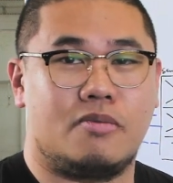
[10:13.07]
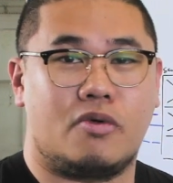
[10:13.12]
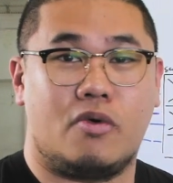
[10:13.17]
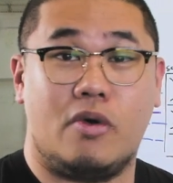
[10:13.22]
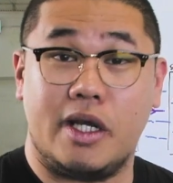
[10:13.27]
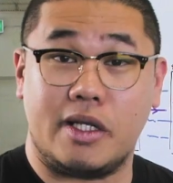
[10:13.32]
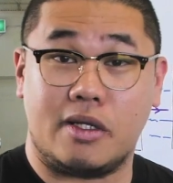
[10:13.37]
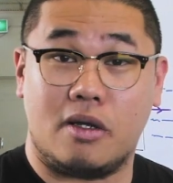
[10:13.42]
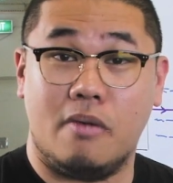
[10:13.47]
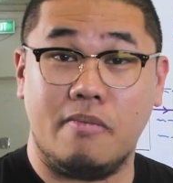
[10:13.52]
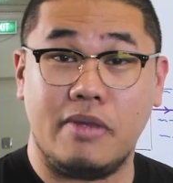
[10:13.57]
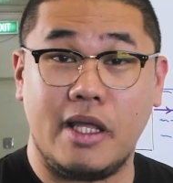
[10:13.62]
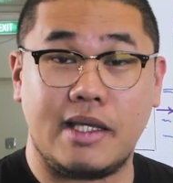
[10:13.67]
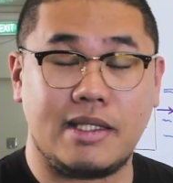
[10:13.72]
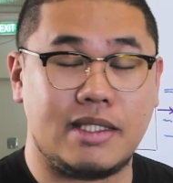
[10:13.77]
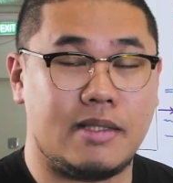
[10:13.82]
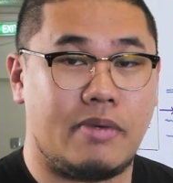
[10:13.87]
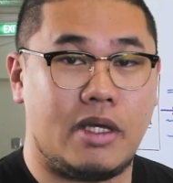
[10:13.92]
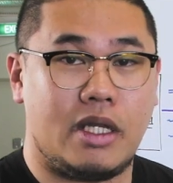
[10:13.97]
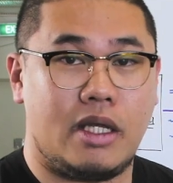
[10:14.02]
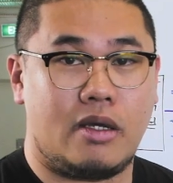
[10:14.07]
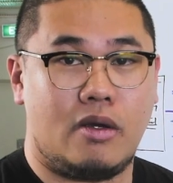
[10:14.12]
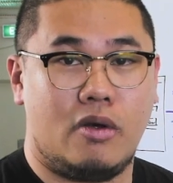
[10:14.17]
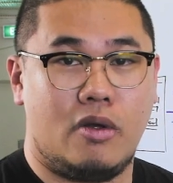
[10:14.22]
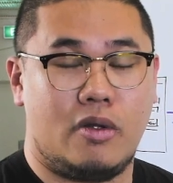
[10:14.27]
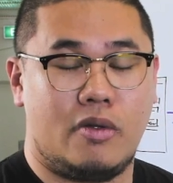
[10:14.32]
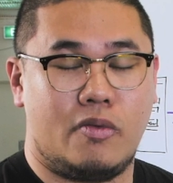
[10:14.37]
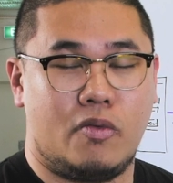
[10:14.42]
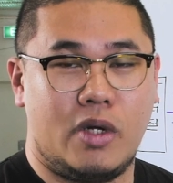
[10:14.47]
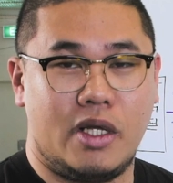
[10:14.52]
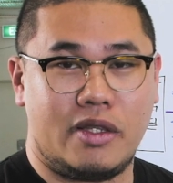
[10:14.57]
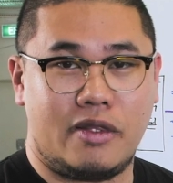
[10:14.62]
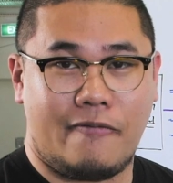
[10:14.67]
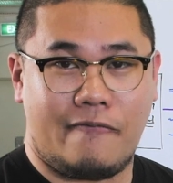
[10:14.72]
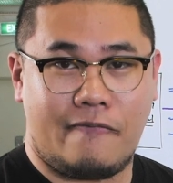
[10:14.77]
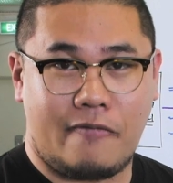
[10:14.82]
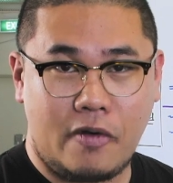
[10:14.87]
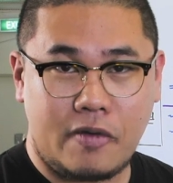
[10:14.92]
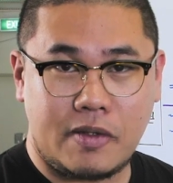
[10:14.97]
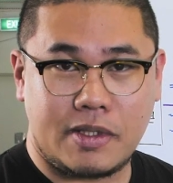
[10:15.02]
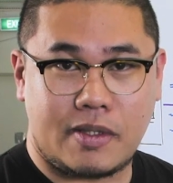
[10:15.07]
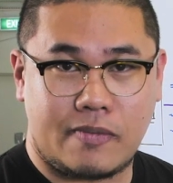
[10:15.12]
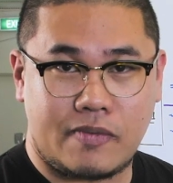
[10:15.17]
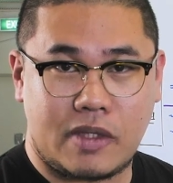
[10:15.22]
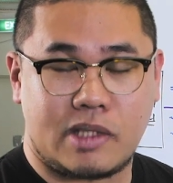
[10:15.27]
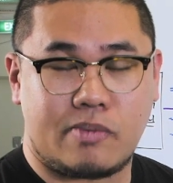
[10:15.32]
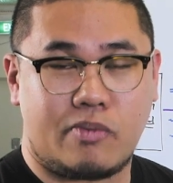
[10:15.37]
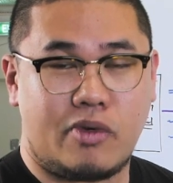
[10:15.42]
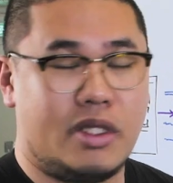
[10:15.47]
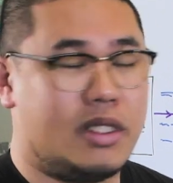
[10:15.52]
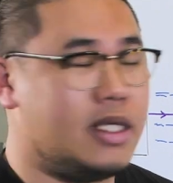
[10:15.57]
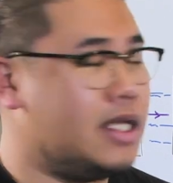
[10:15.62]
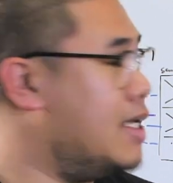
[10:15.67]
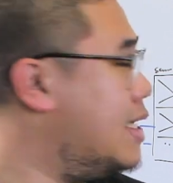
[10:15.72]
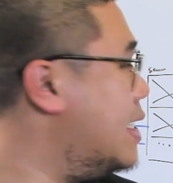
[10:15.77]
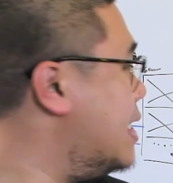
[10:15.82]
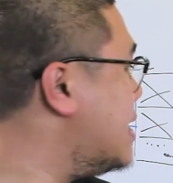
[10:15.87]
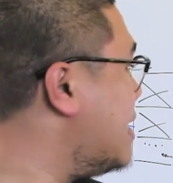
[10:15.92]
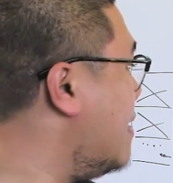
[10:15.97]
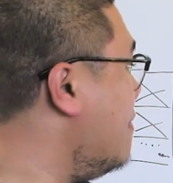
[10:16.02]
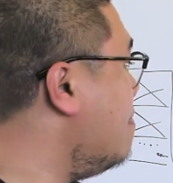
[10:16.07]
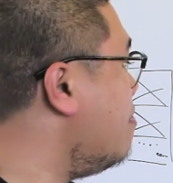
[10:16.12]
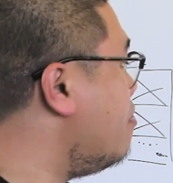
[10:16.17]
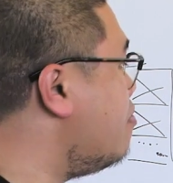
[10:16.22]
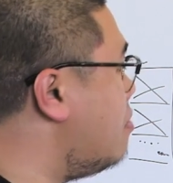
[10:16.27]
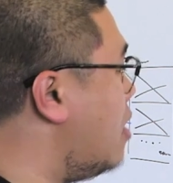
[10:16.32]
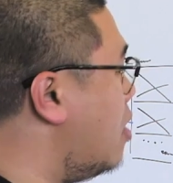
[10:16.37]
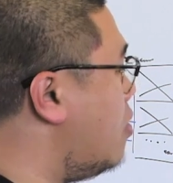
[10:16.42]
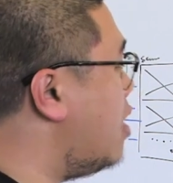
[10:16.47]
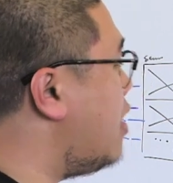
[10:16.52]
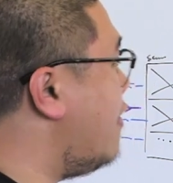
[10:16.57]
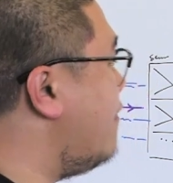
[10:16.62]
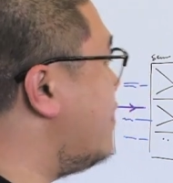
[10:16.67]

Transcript: quite complex depending on what the focus of the sprint is. But what